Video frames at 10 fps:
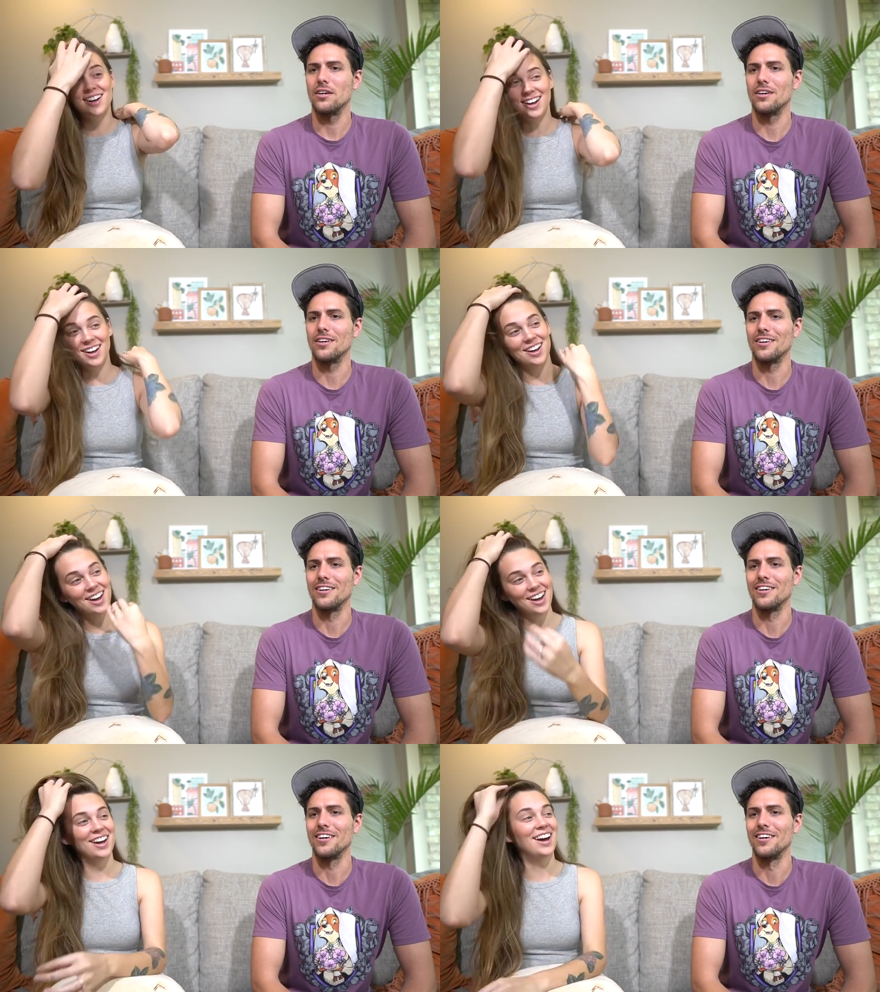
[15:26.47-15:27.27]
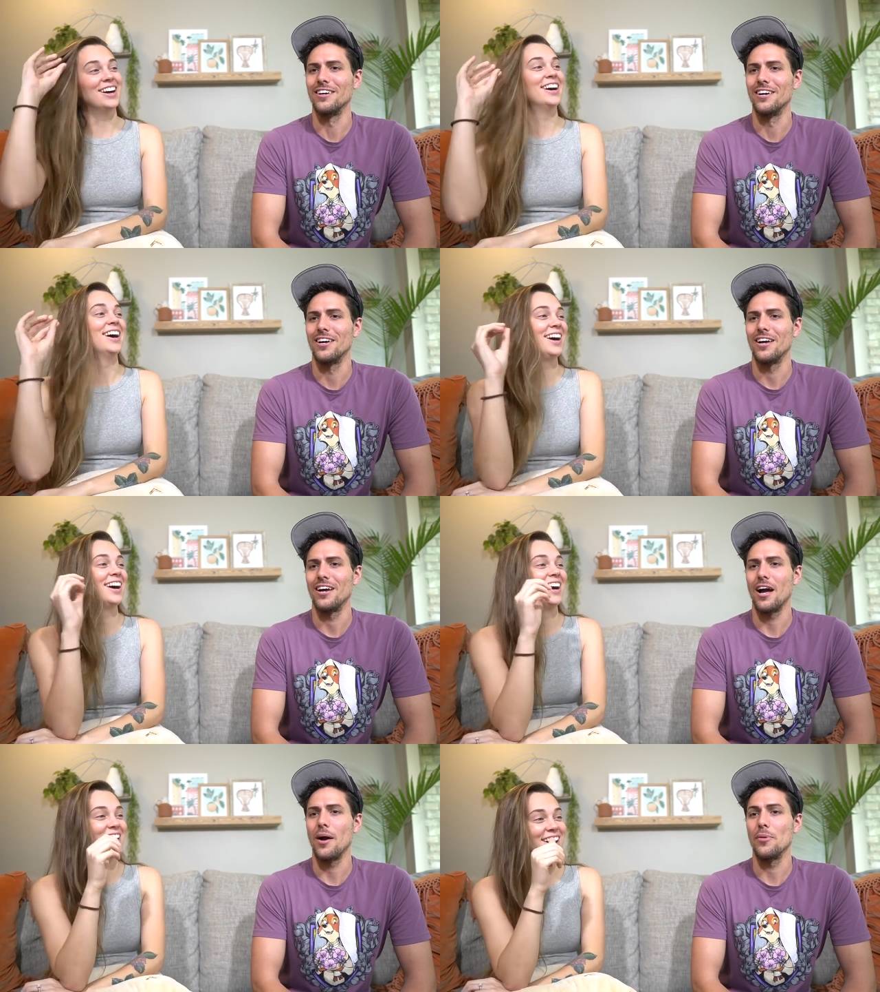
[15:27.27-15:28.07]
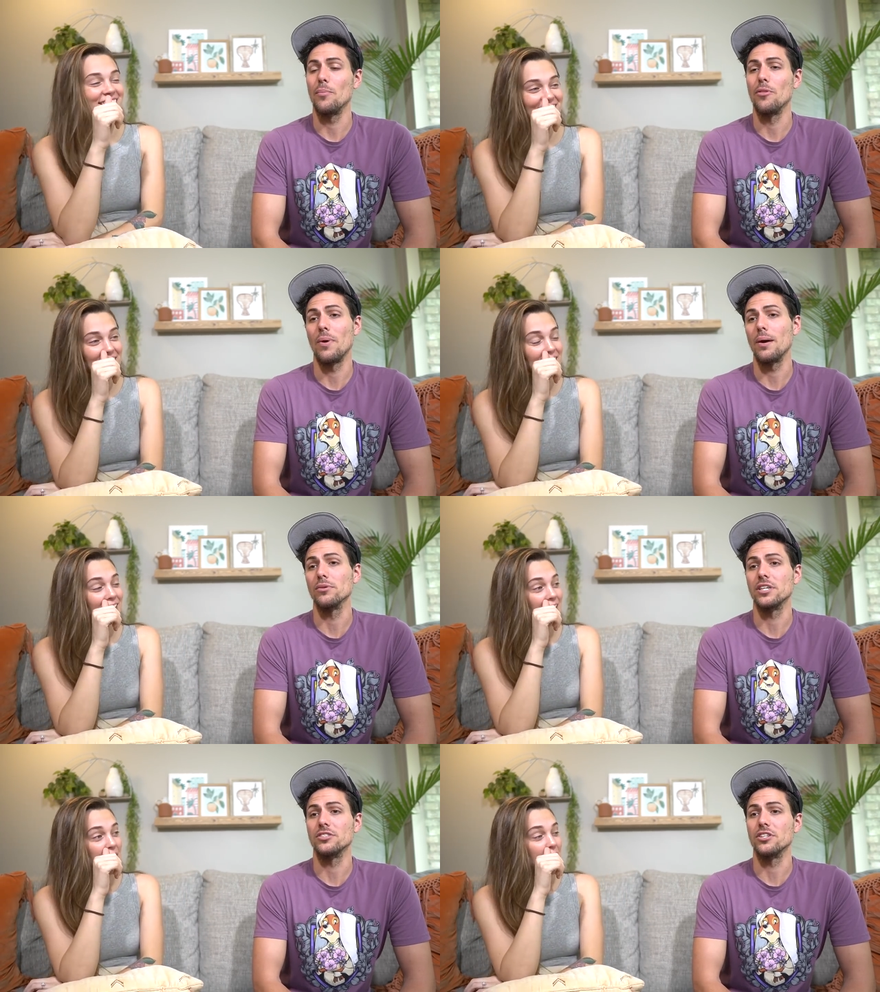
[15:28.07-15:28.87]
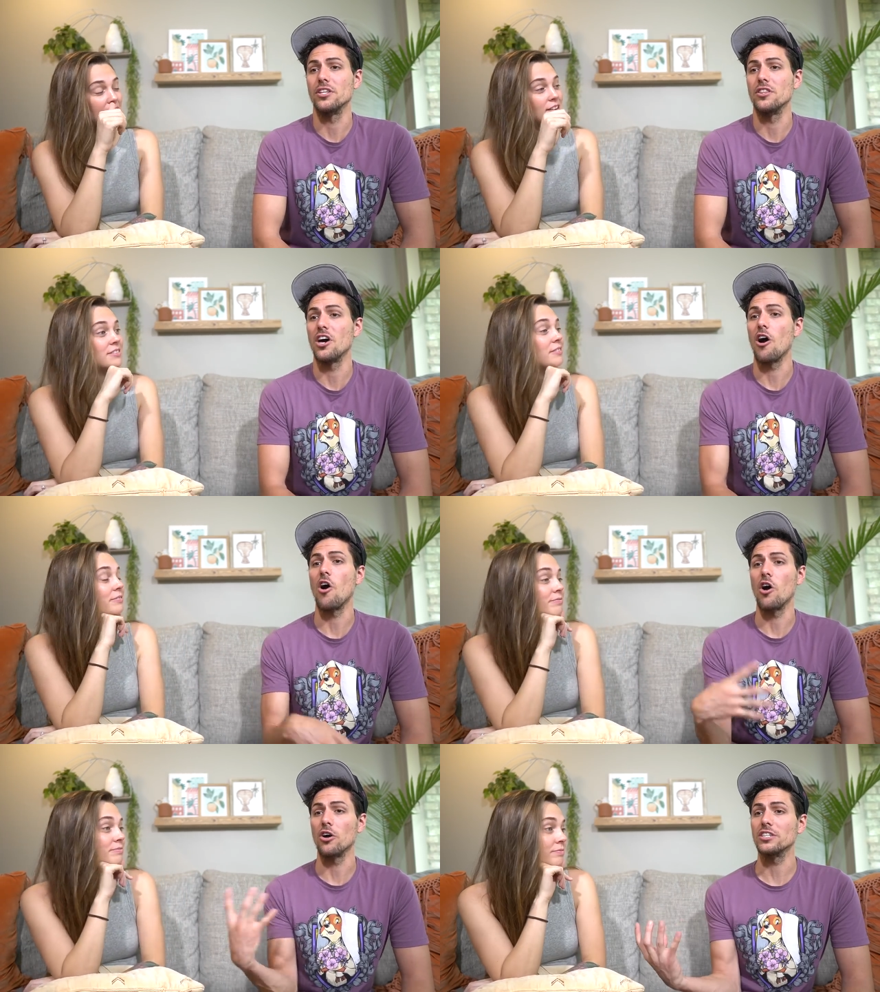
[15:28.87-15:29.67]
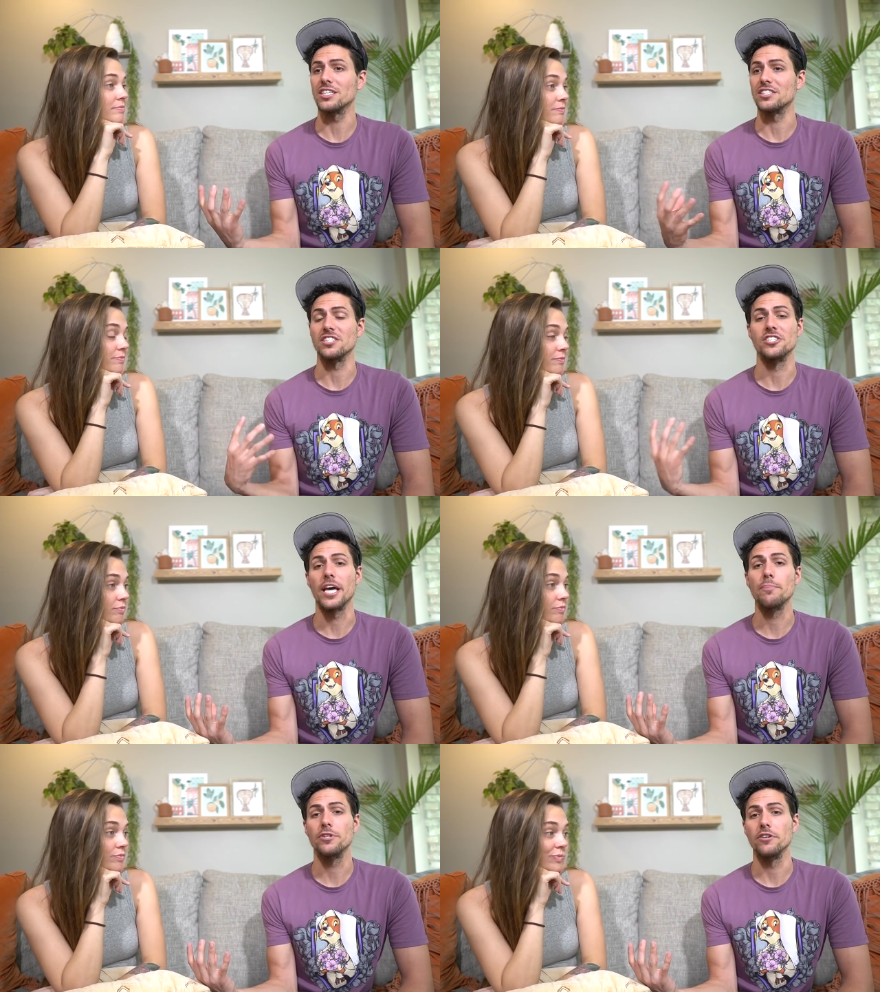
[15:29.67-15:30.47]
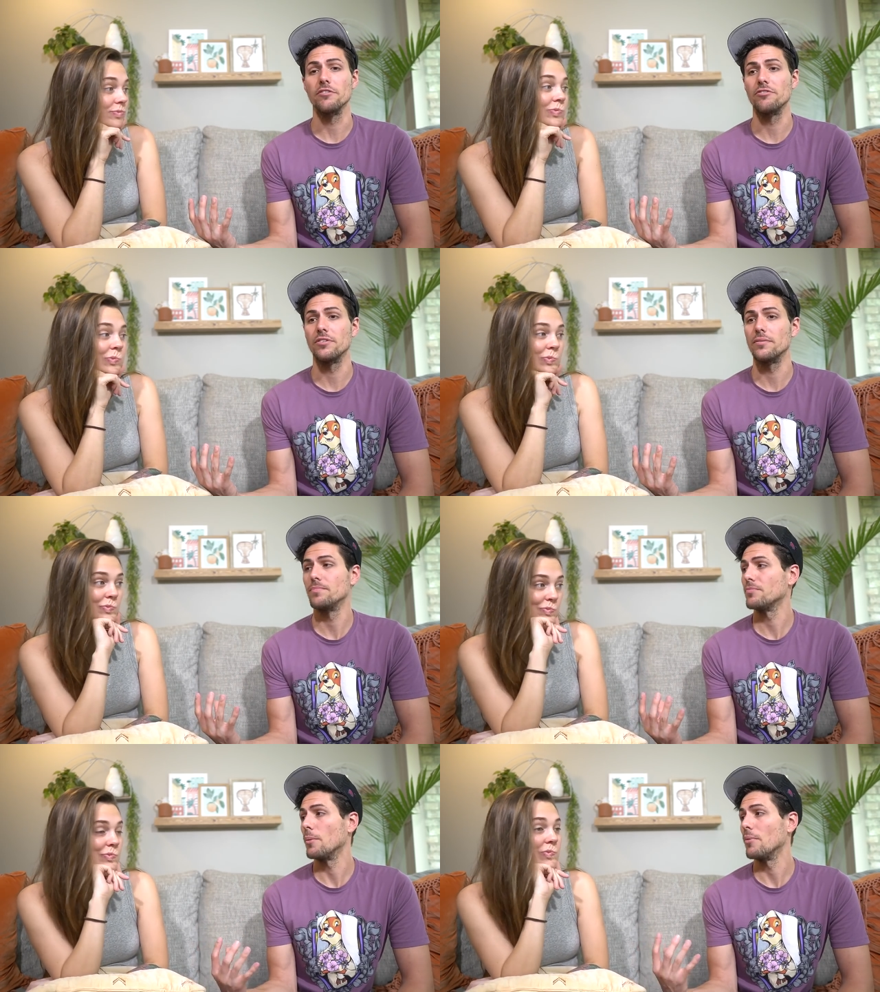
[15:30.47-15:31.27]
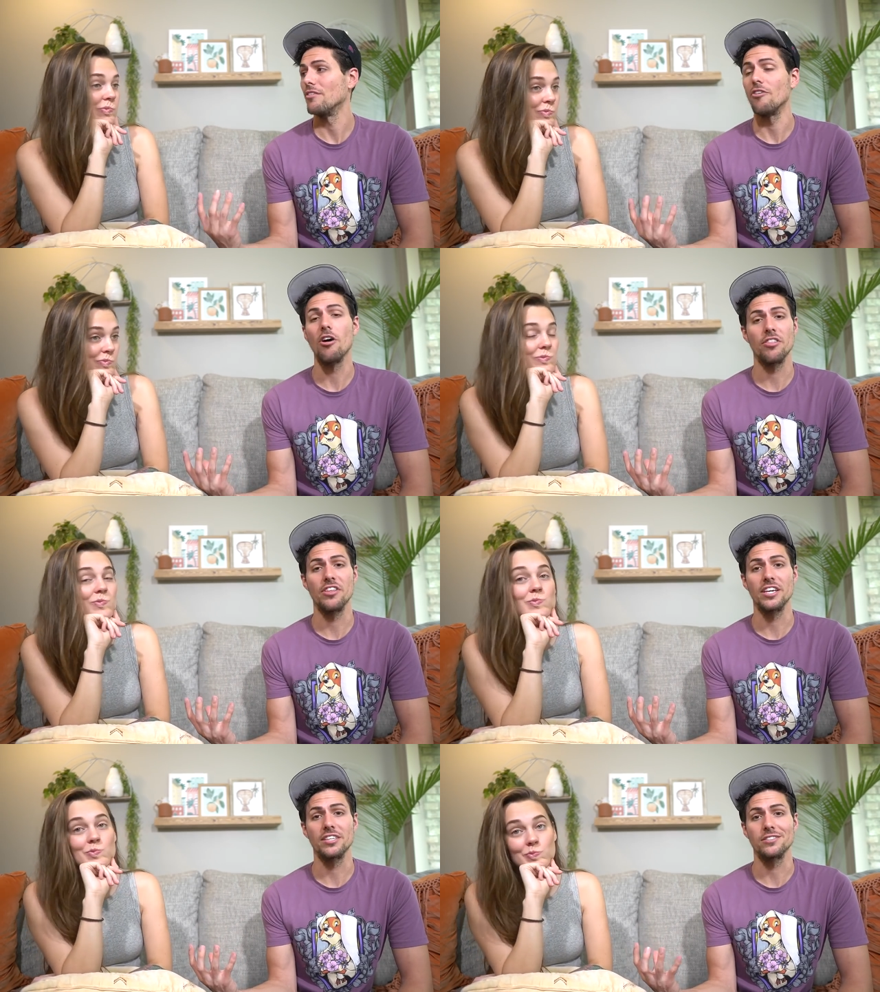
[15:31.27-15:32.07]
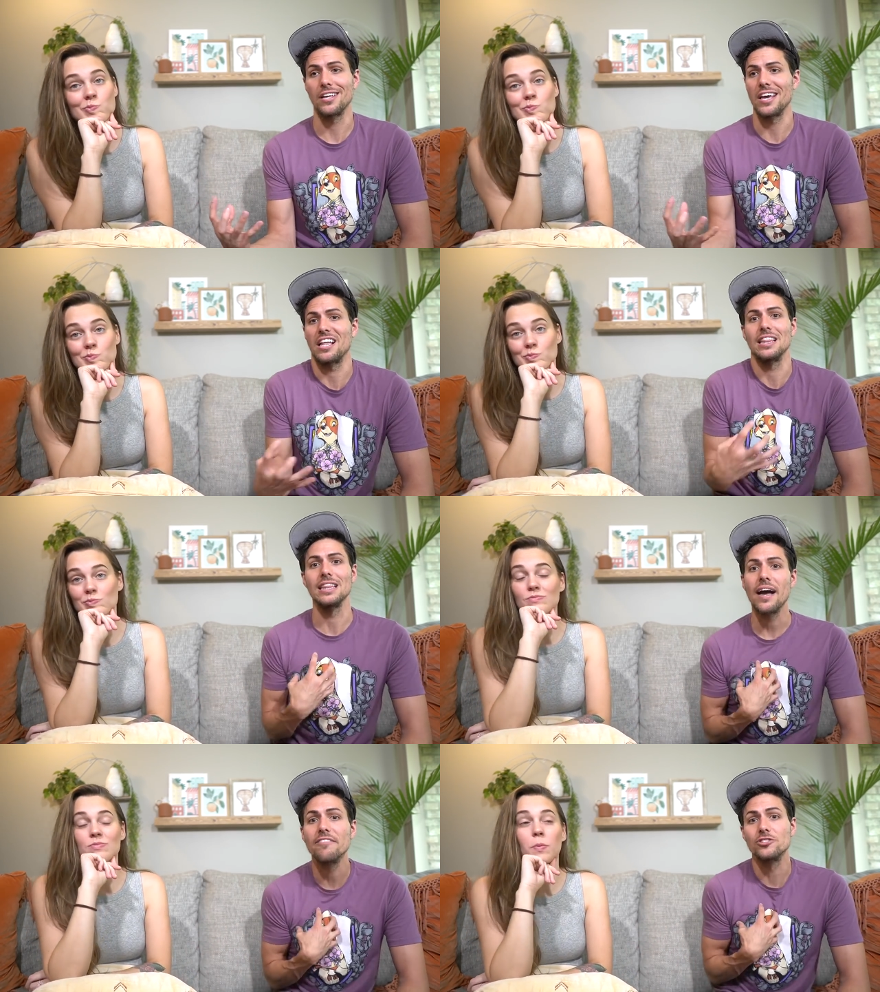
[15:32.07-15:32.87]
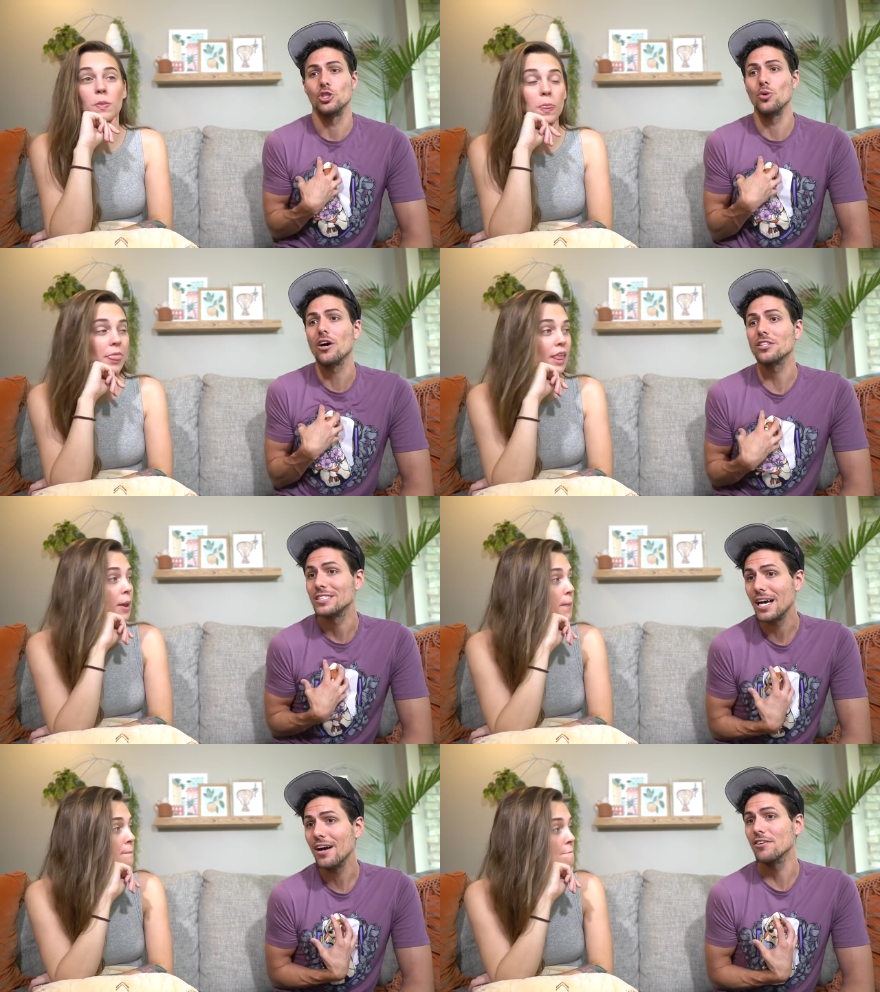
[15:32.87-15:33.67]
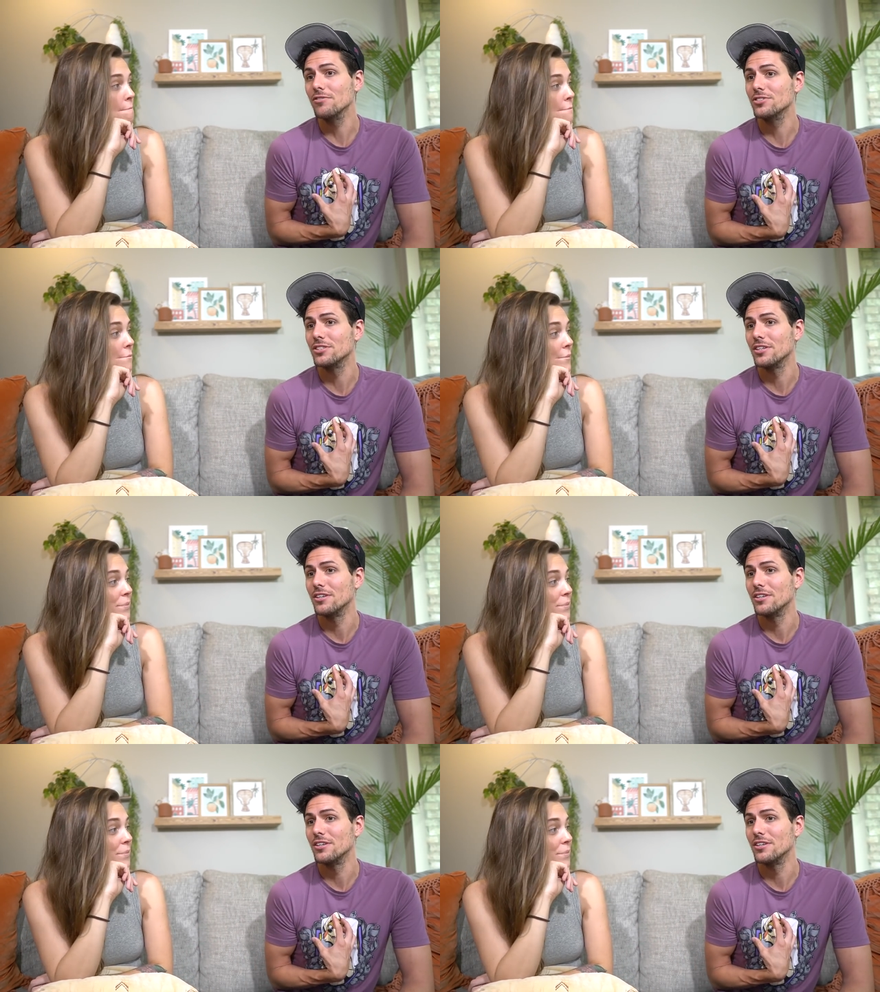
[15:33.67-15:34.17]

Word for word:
Speaker 1: I mean, the, the Bible says that the heart is deceptive above all things. Like, left to ourselves,